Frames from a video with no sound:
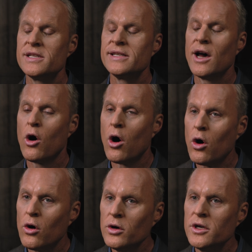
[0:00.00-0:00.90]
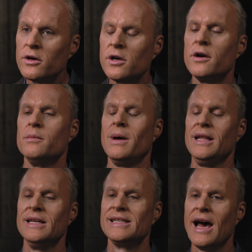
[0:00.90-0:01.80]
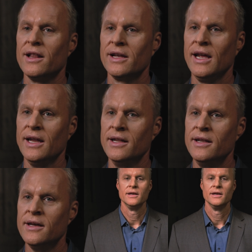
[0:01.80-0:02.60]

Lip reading: until all your current money is allocated.